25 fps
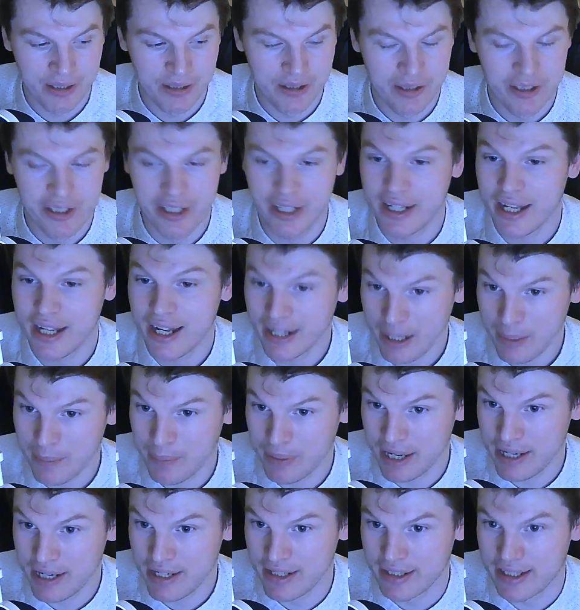You can get
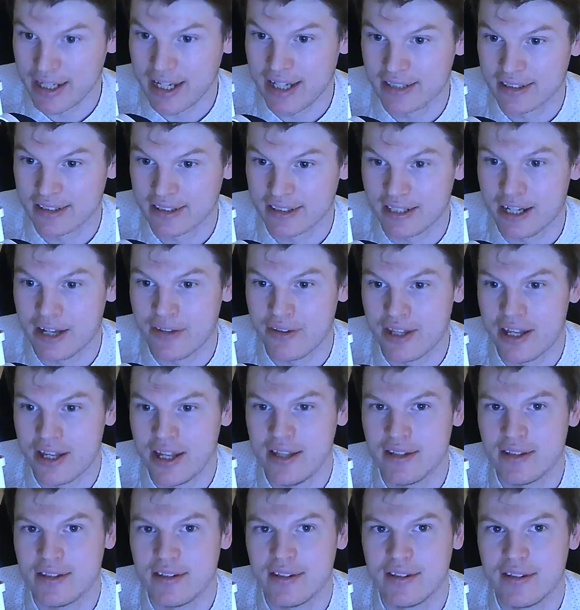blended casks out
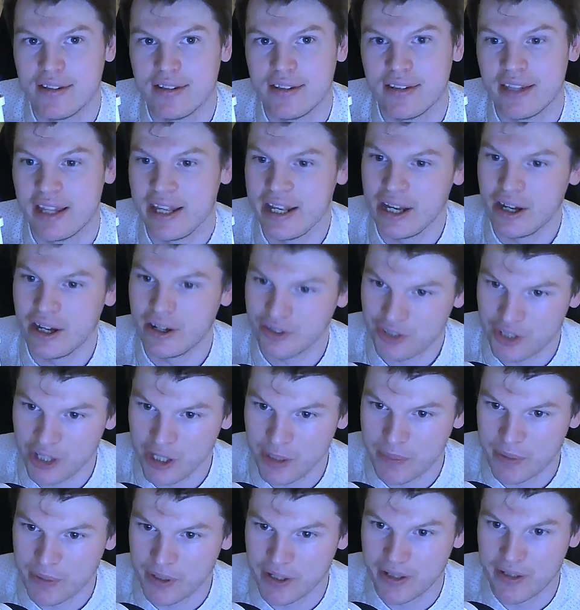there. They are
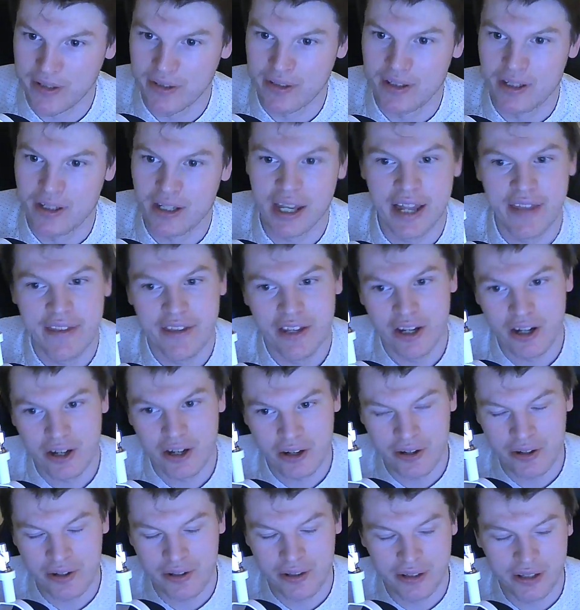cheaper and they
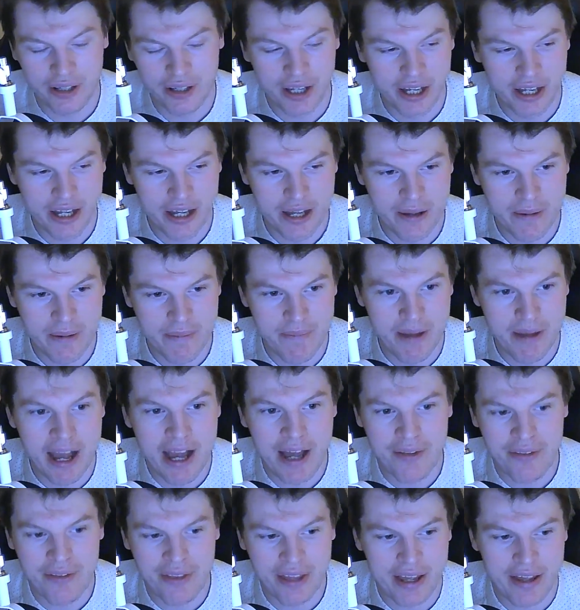are
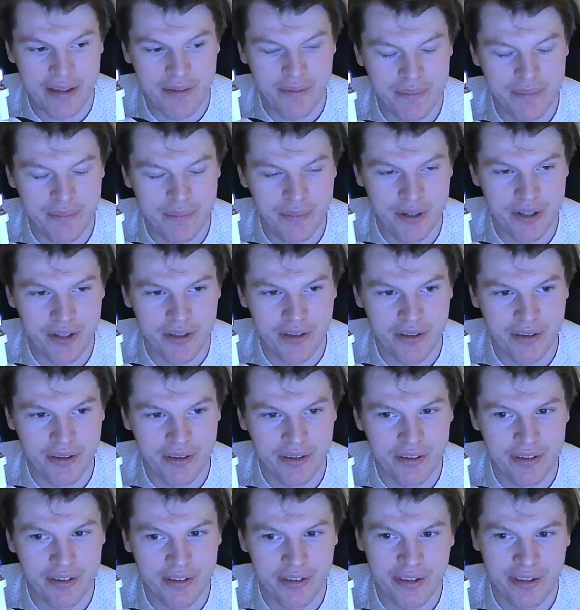out there, but
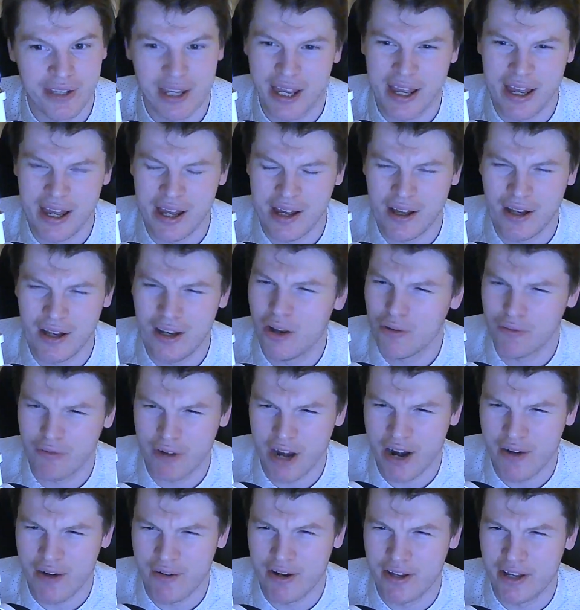they're a lot
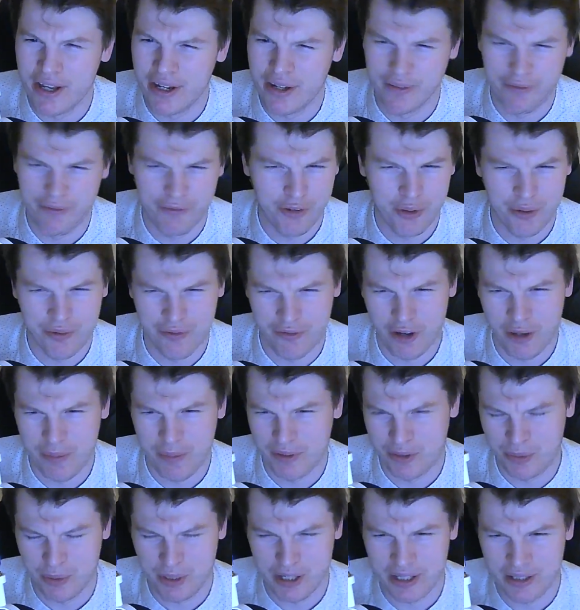rarer and a few and far
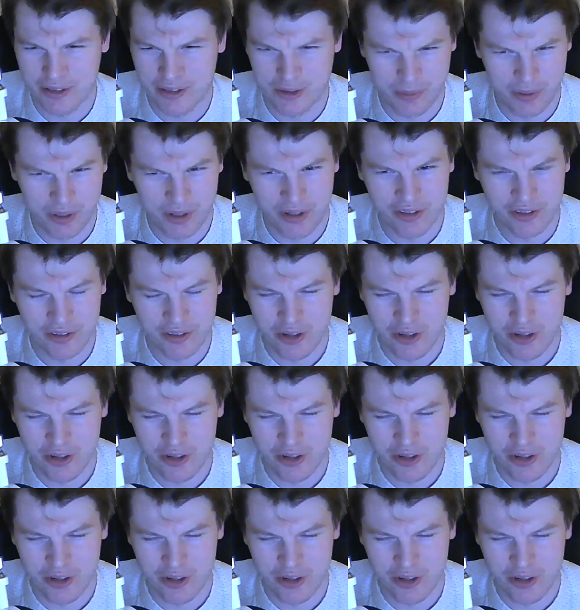between, to be honest.